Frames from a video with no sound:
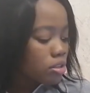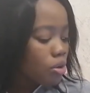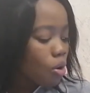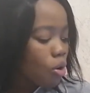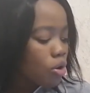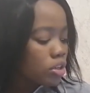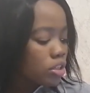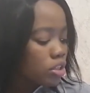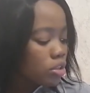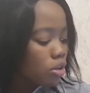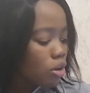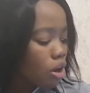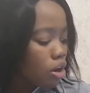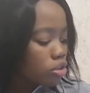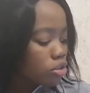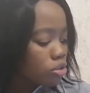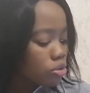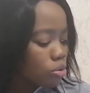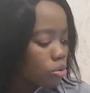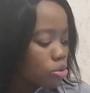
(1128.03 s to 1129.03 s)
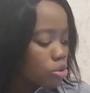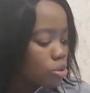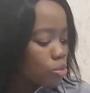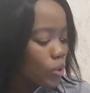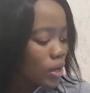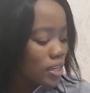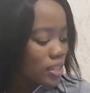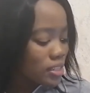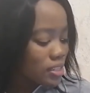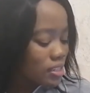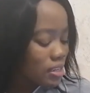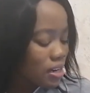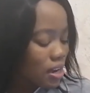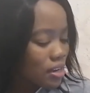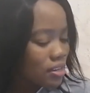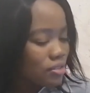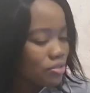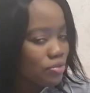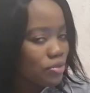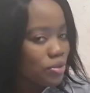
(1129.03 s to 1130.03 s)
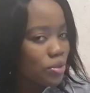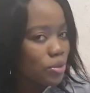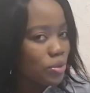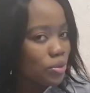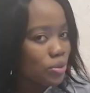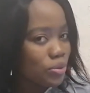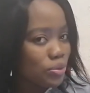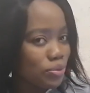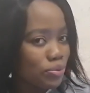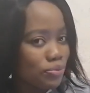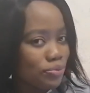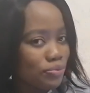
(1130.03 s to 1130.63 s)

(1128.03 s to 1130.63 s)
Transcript: Only God knows what is right for you.